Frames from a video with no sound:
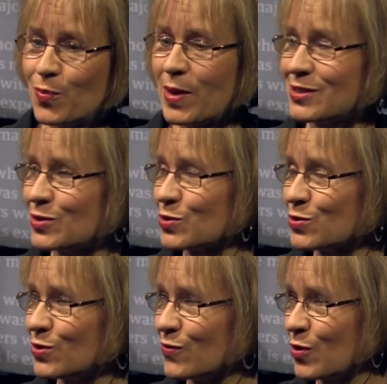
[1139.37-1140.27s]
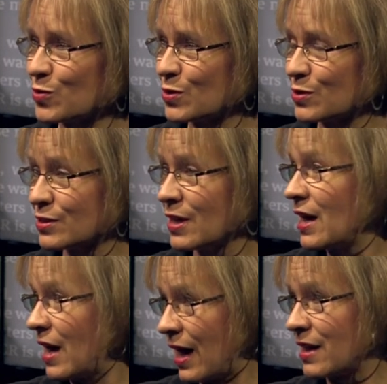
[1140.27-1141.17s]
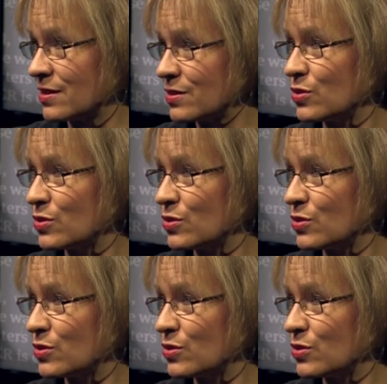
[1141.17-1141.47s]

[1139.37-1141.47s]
matters to the voters and